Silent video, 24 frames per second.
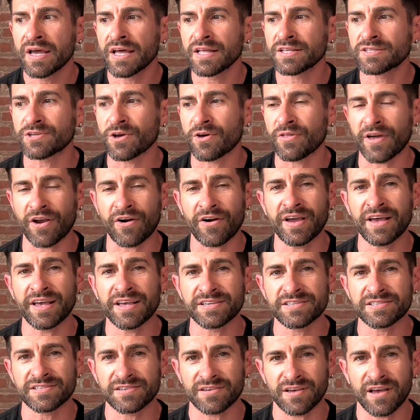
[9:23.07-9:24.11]
and so there
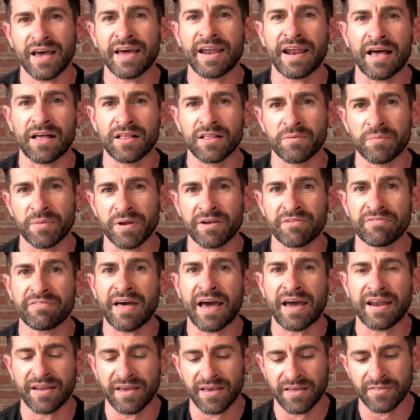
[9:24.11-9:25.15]
is an element of
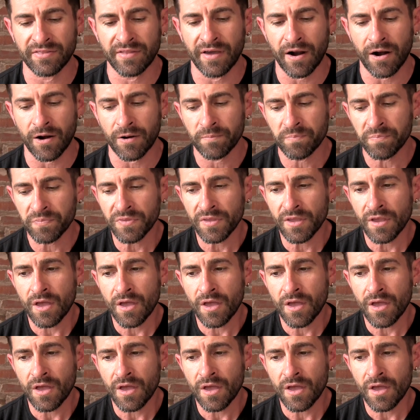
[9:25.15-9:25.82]
that in there